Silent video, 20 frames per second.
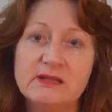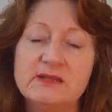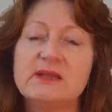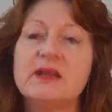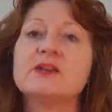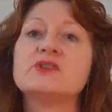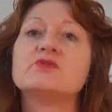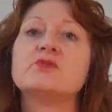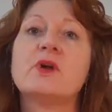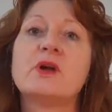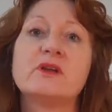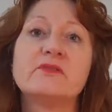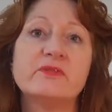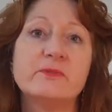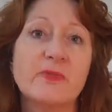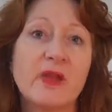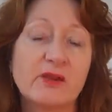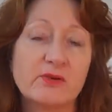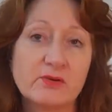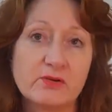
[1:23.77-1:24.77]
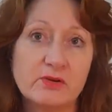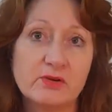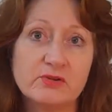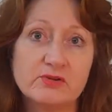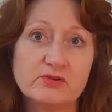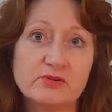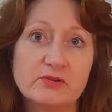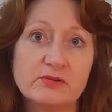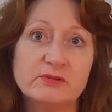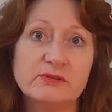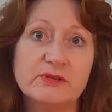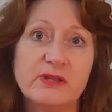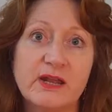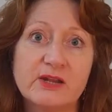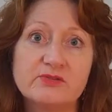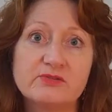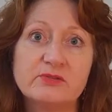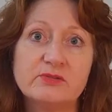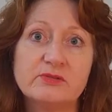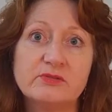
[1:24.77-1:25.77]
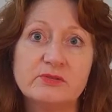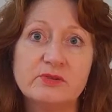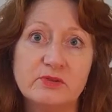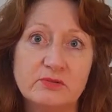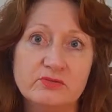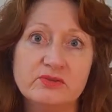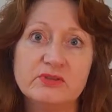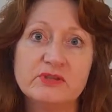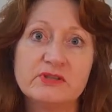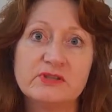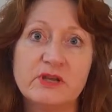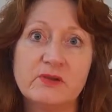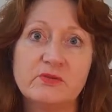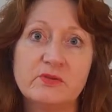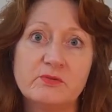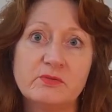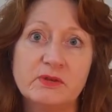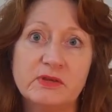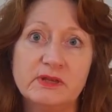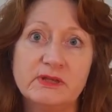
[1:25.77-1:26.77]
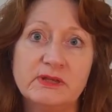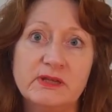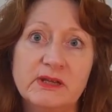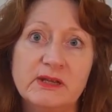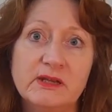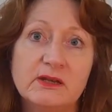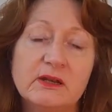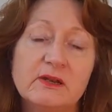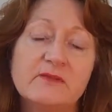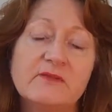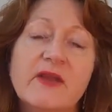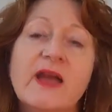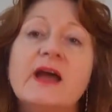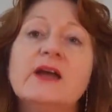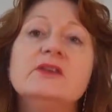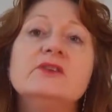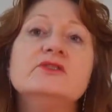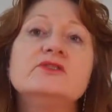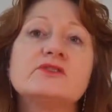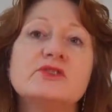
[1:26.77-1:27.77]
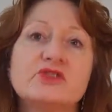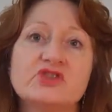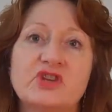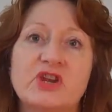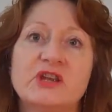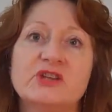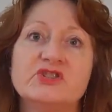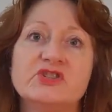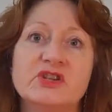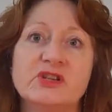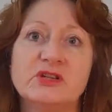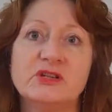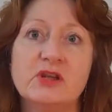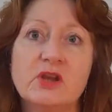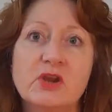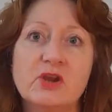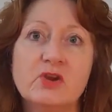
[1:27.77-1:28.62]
It takes water from agricultural and natural uses that we really need, and our values are changing.